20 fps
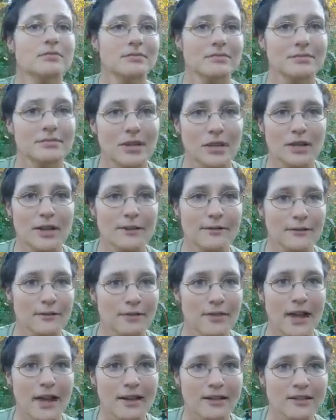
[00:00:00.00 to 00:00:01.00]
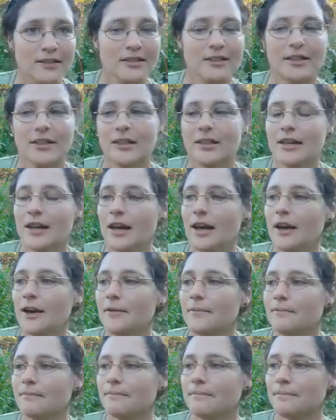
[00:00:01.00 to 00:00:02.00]
enough of that.
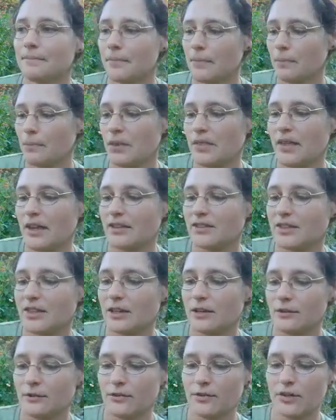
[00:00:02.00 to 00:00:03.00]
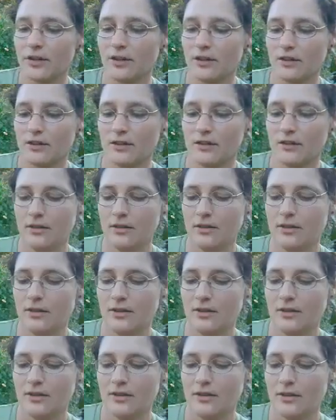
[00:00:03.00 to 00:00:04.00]
But that's kind of
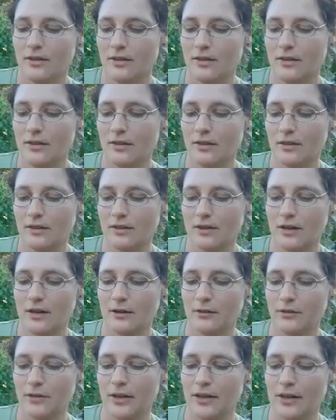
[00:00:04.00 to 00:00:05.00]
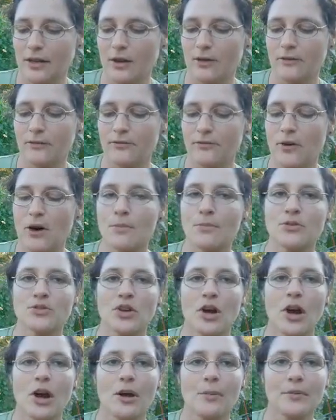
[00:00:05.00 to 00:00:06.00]
the kind of like farmer's
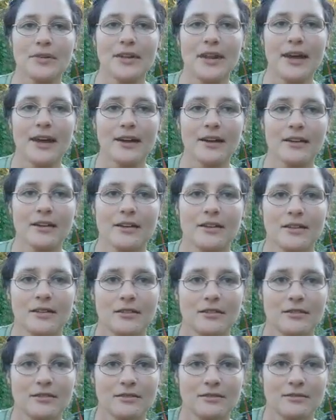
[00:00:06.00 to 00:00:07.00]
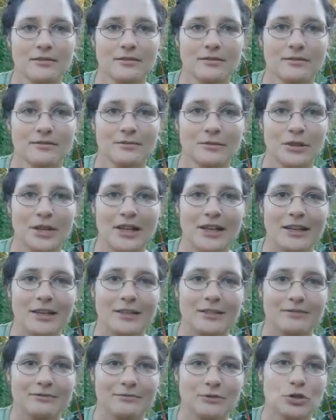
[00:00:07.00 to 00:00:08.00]
almanac
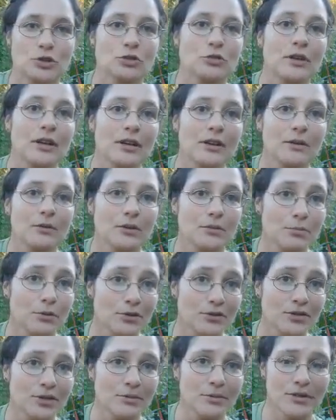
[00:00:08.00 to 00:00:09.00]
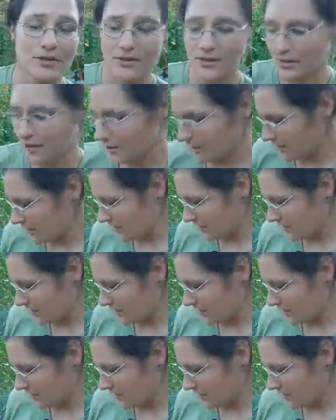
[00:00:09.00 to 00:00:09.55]
like trick with persimmon seeds.